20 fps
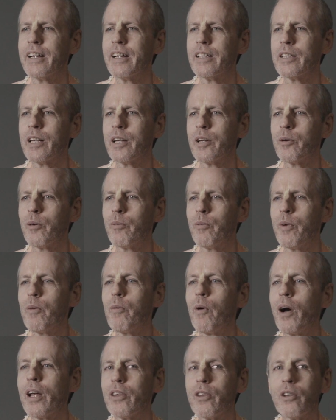He said, we
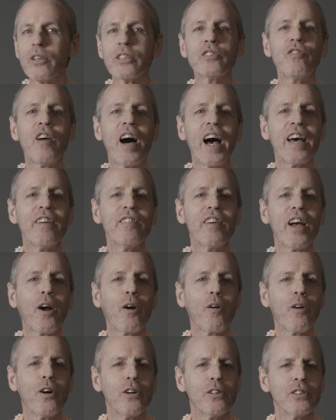want those 5
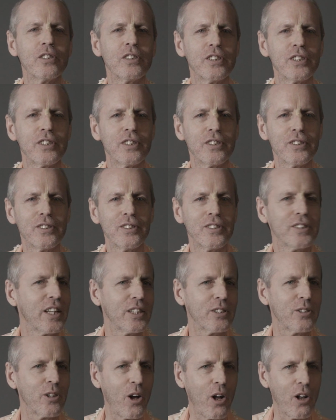arrows.
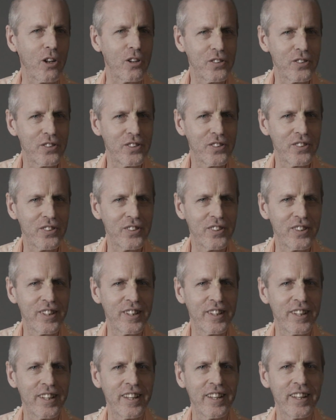That's all.
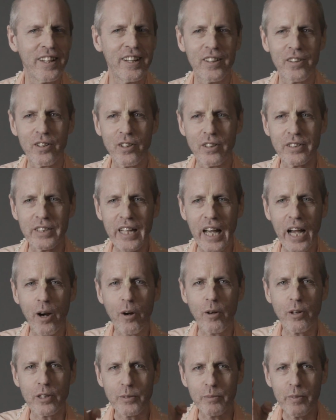Those
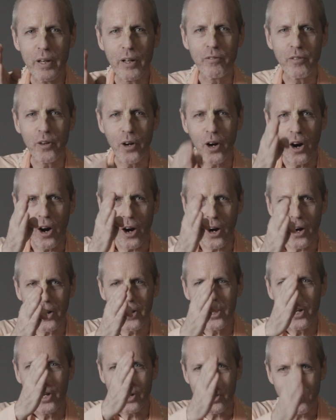arrows meant for
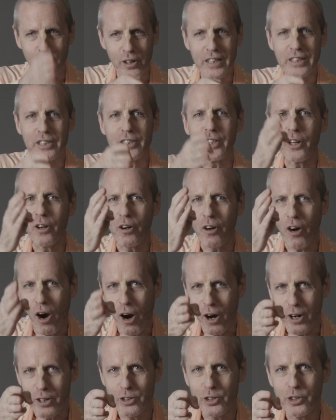Yudhisthira,
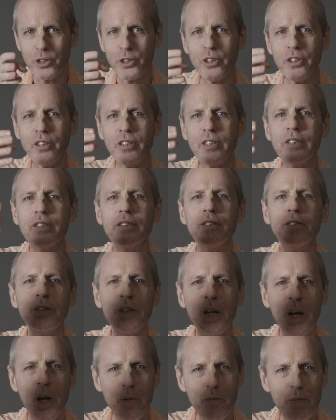Arjun,
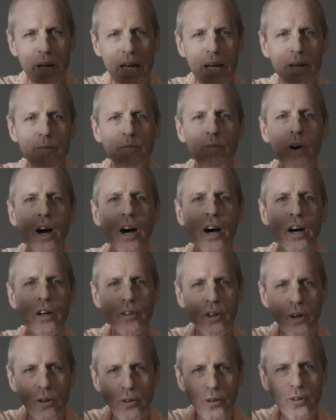Bhima,
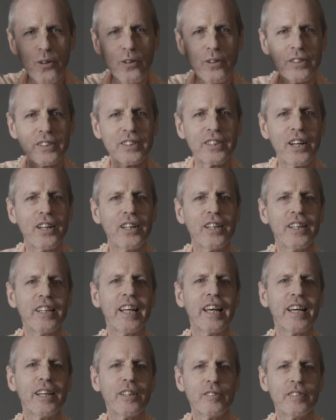Nakul,
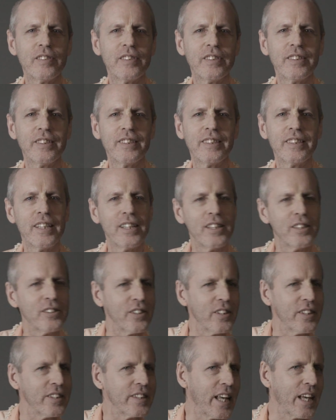Sahadev.
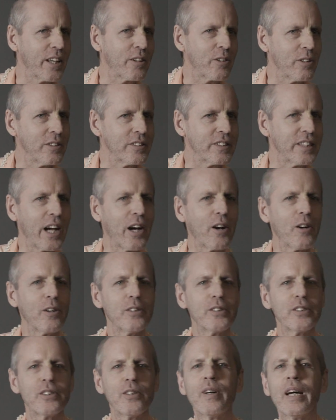Take those
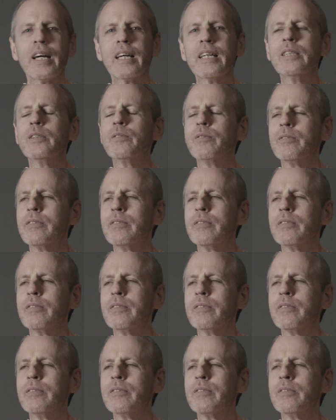arrows away.